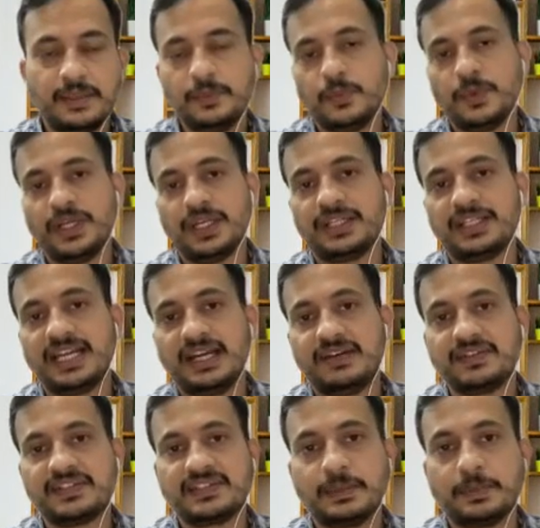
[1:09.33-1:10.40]
where they have
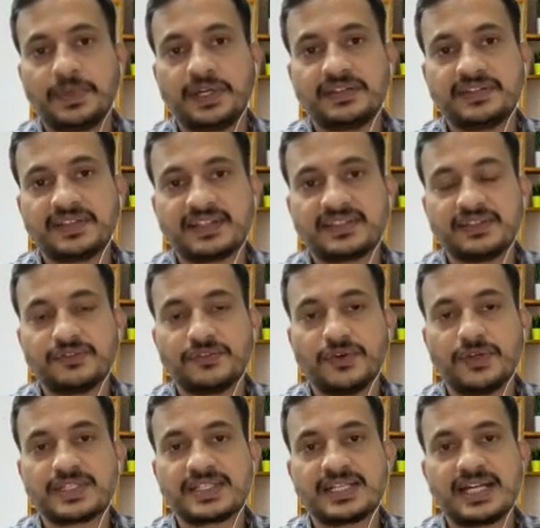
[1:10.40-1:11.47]
a separate section
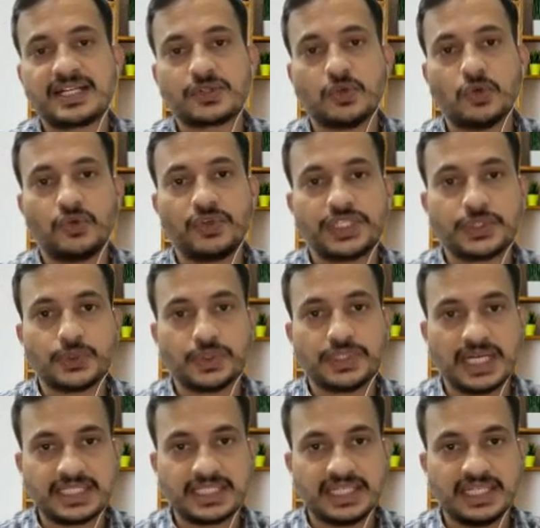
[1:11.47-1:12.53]
for SARS-CoV-2
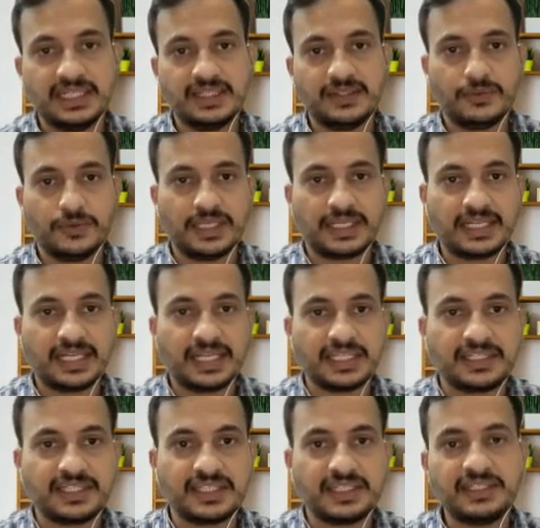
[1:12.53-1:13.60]
data. We'll click
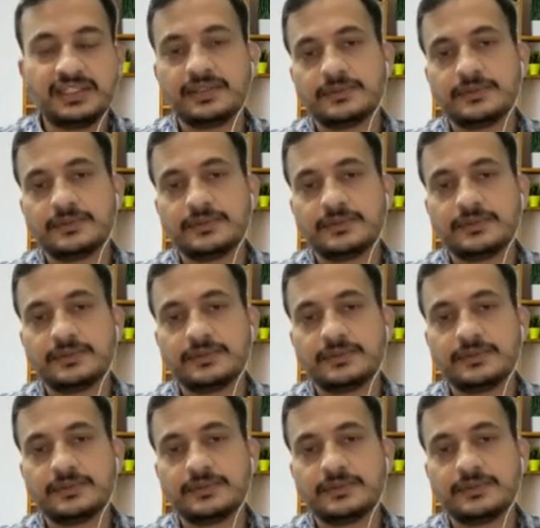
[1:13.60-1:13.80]
it here.